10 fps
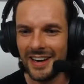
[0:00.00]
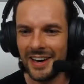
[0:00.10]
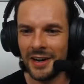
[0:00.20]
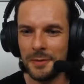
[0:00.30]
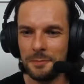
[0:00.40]

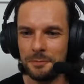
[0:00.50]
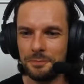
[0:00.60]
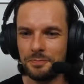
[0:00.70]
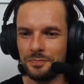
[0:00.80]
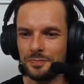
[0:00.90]
Um,
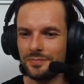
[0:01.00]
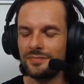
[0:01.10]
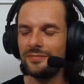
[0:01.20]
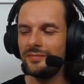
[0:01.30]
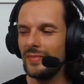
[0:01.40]

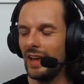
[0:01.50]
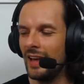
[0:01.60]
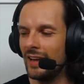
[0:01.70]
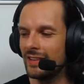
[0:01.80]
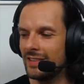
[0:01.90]

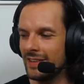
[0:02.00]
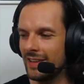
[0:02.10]
and